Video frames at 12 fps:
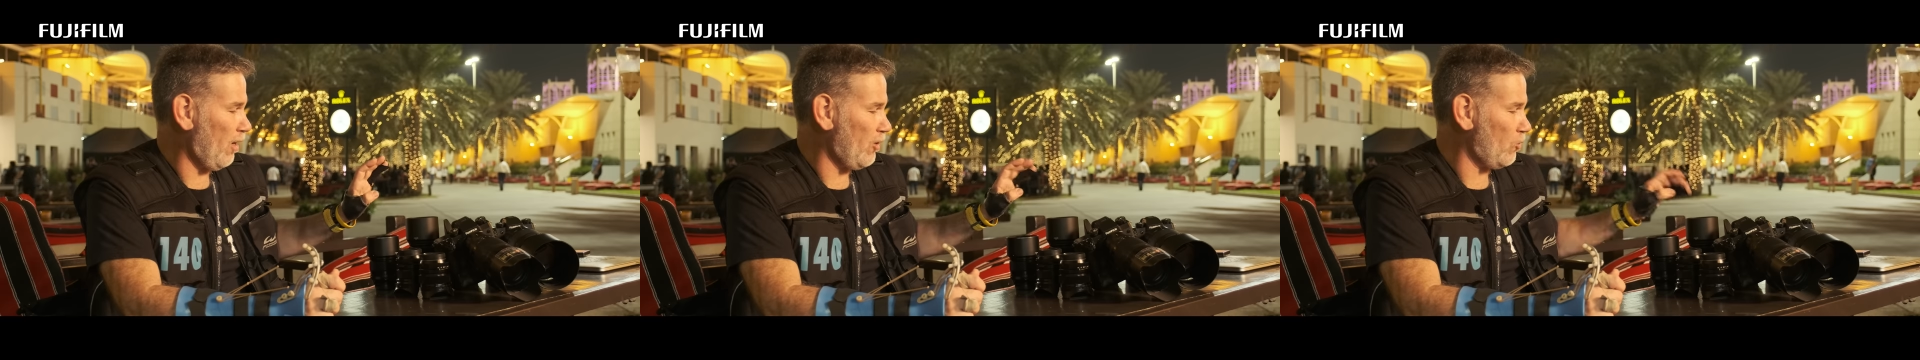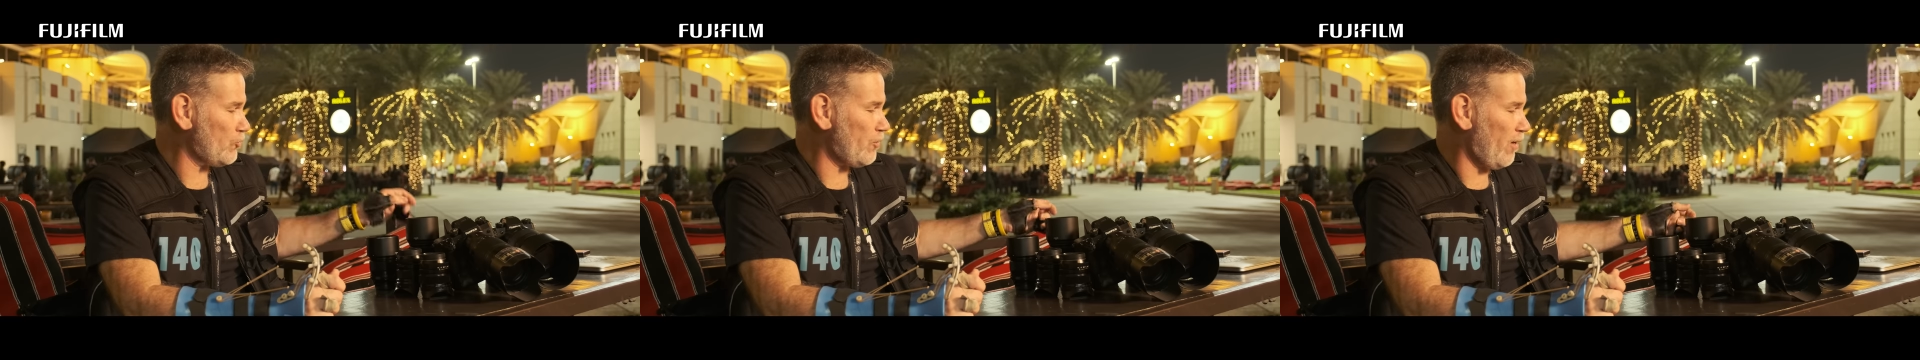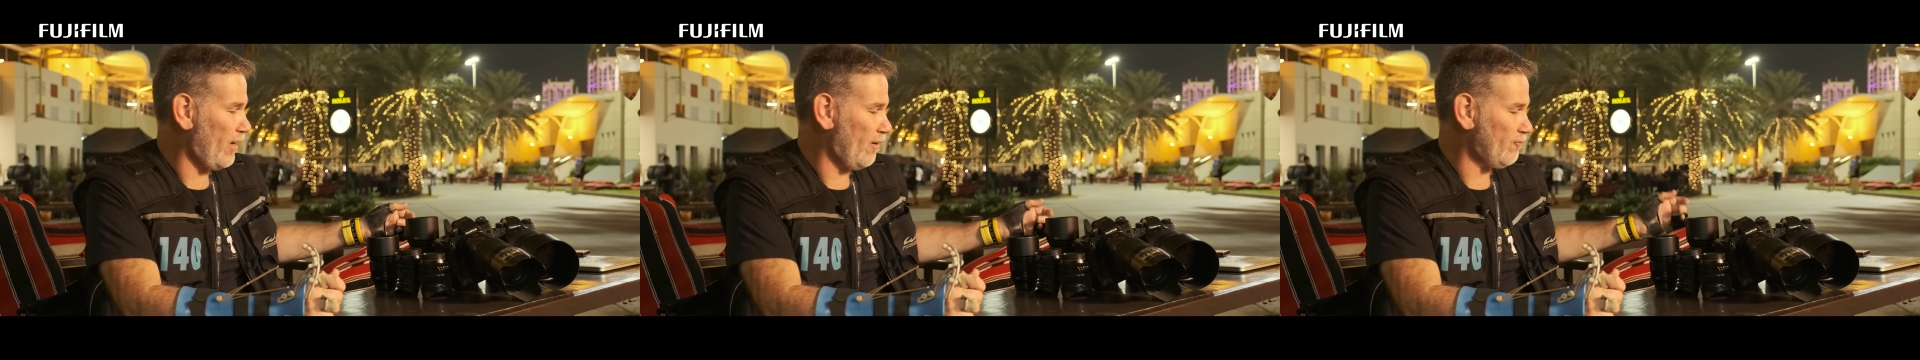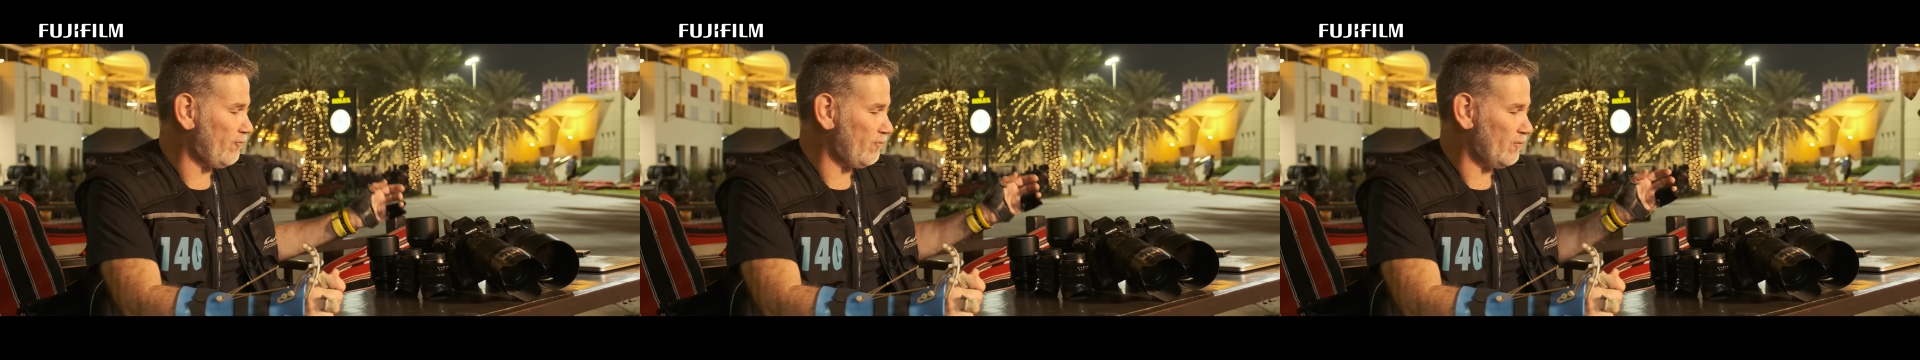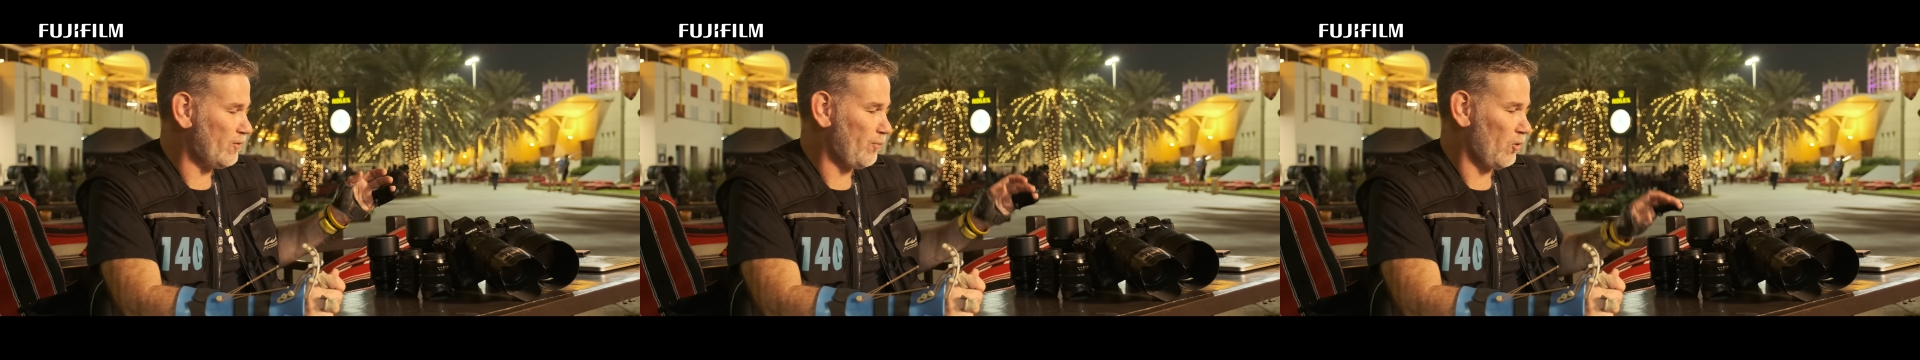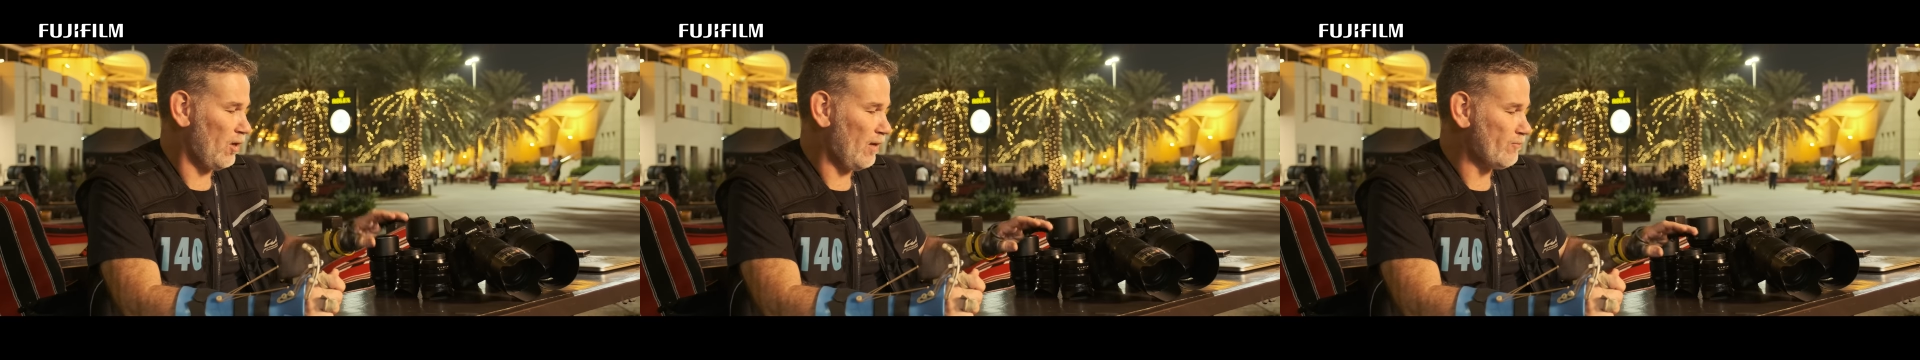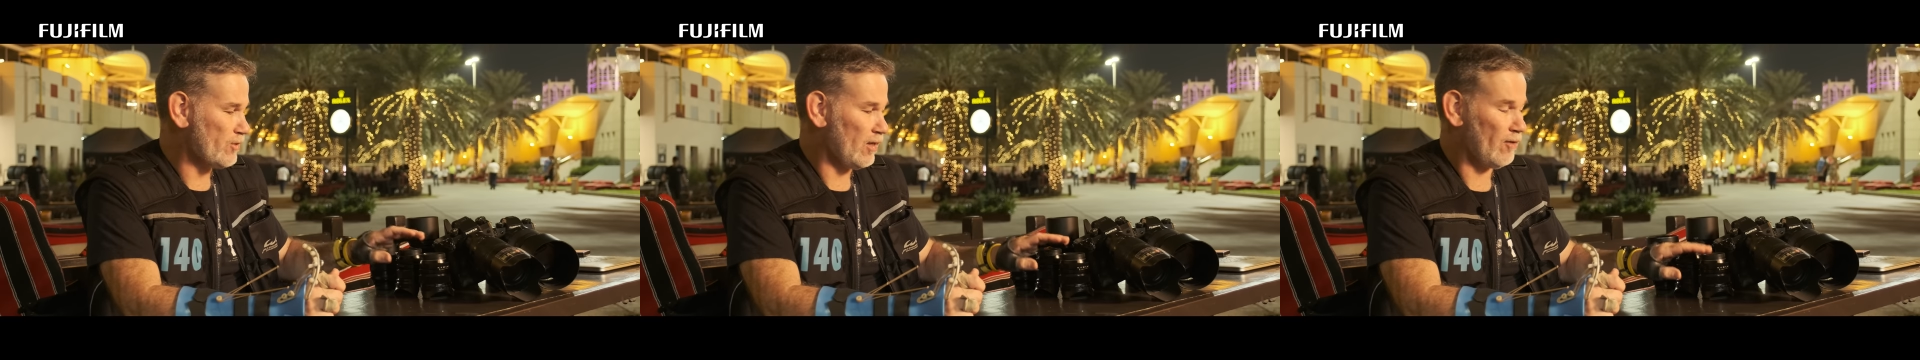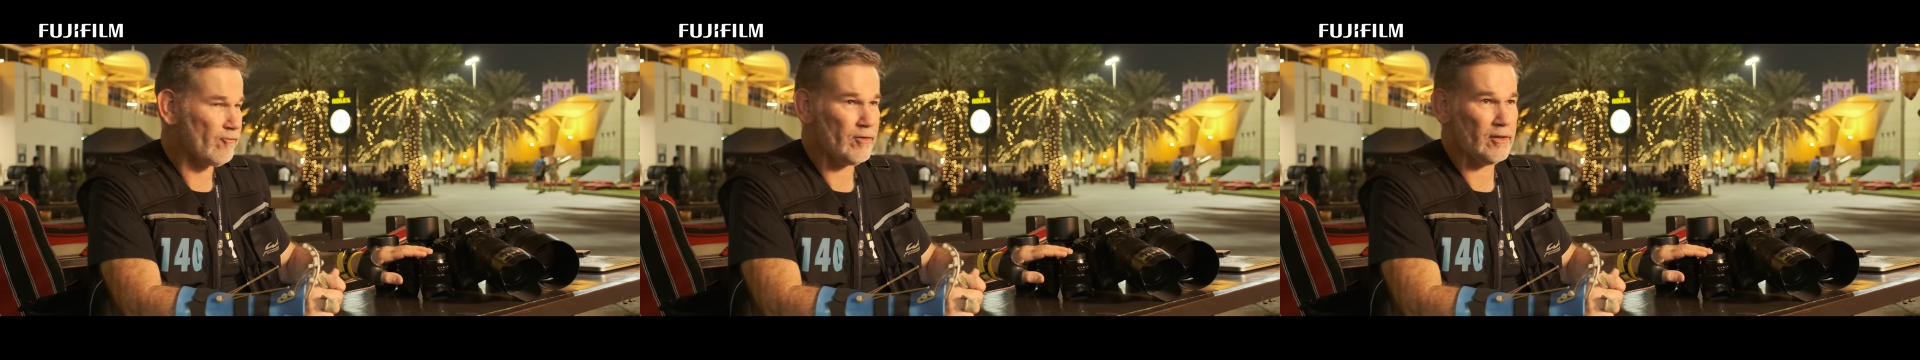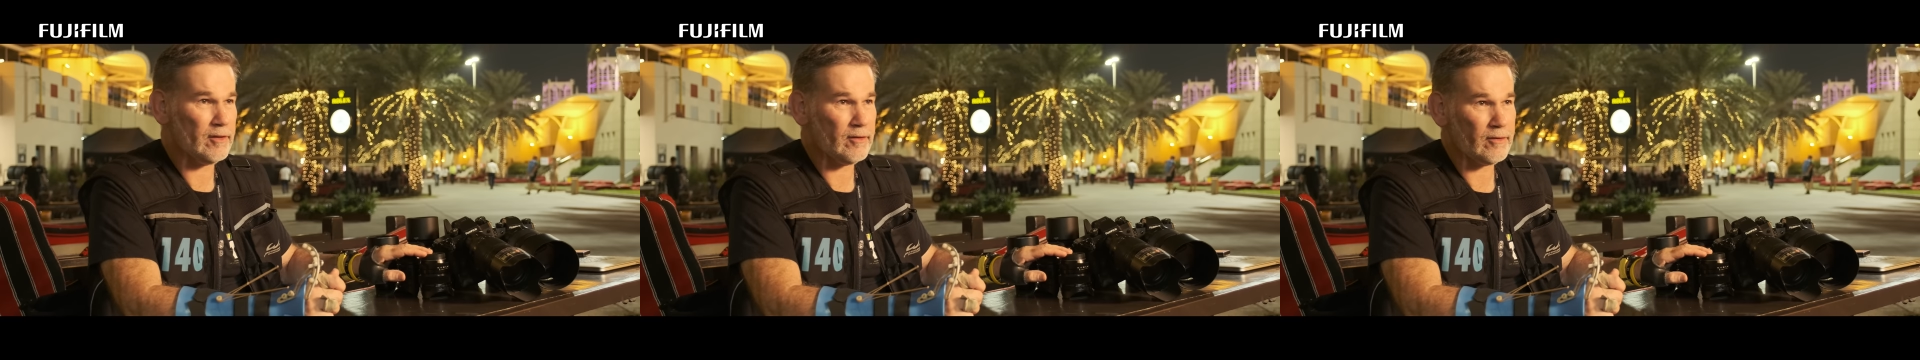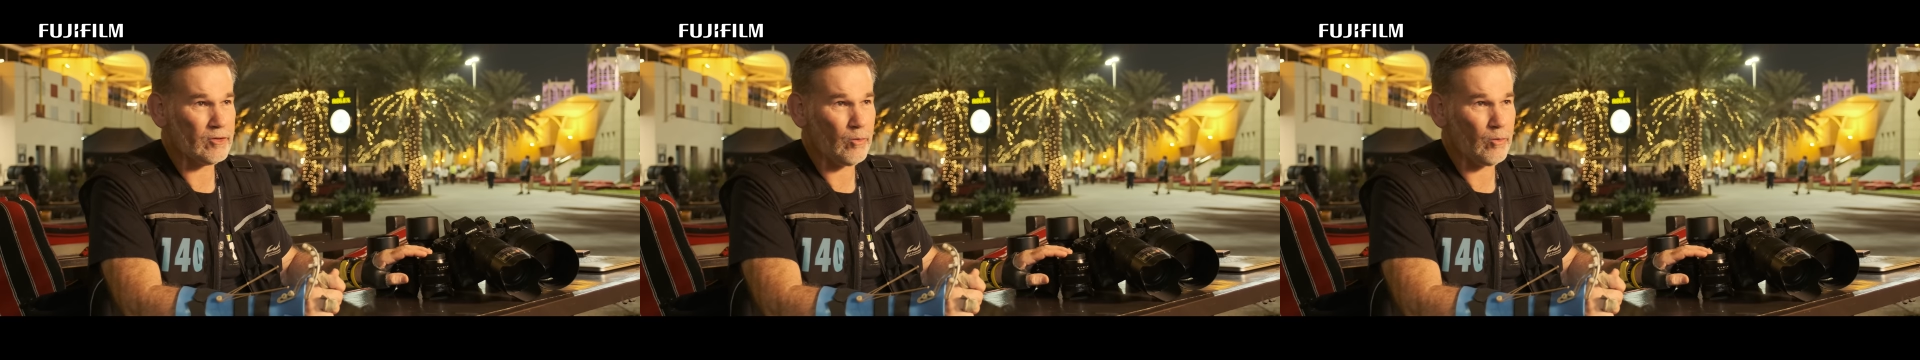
I also have the primes. I love the